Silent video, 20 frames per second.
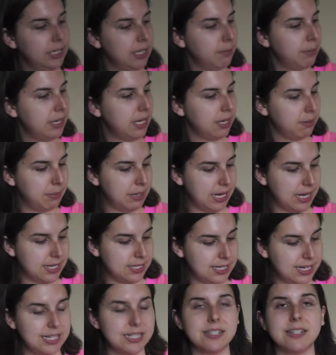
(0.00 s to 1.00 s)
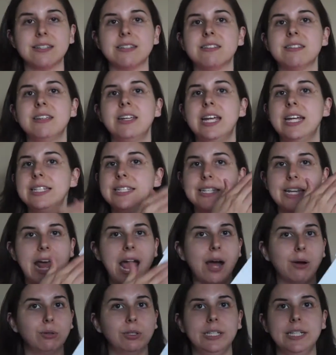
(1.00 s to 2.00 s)
limiting because it's a, it's an
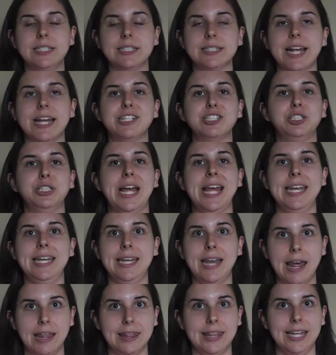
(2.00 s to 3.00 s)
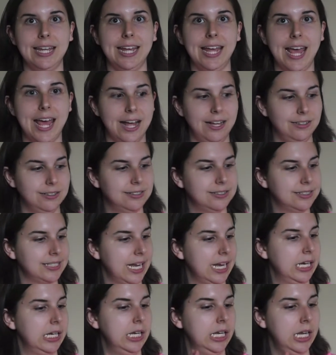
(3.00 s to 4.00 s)
hourly schedule and nothing
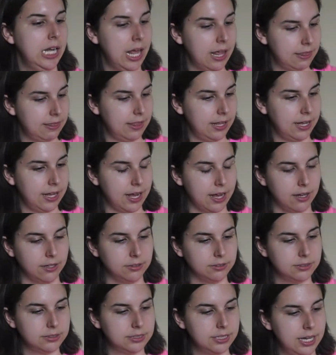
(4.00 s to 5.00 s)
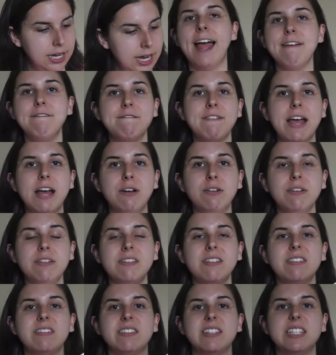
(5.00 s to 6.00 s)
else. Nothing else. I
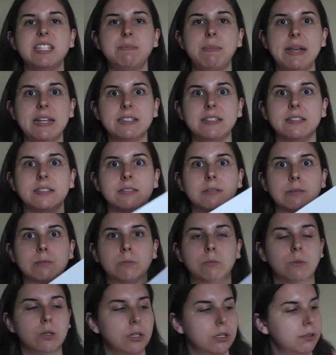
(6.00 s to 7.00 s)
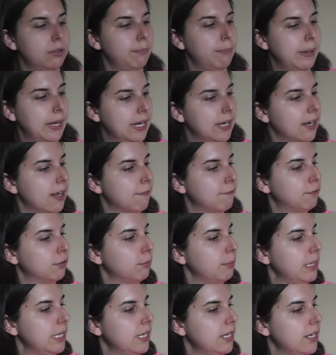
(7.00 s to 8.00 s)
found that the spaces just weren't big enough
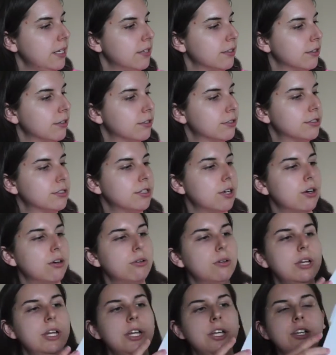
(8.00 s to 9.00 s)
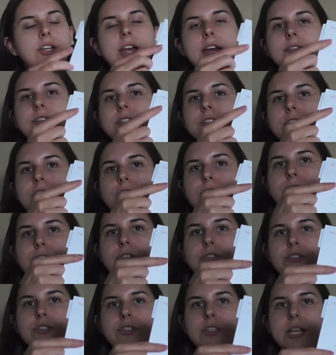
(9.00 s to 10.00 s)
for me either. So you have this
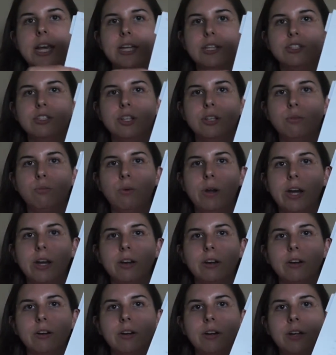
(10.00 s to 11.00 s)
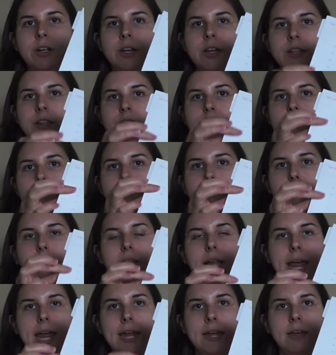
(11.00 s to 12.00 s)
huge section where there's a
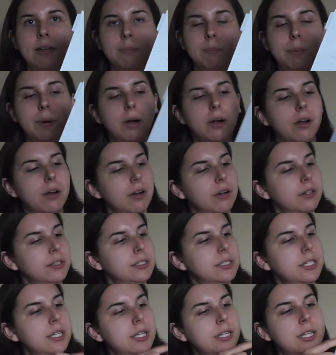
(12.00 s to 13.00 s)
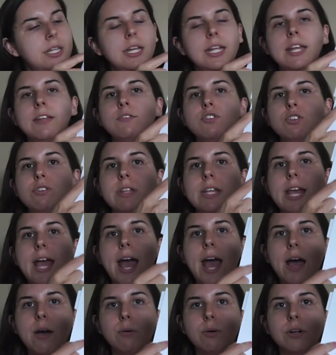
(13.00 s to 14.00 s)
blank part, then it gives you the
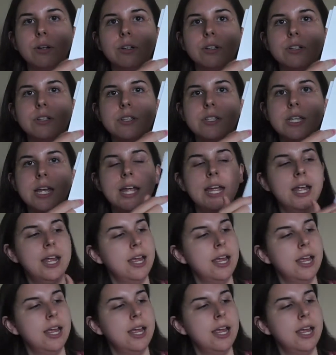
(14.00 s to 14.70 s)
hours.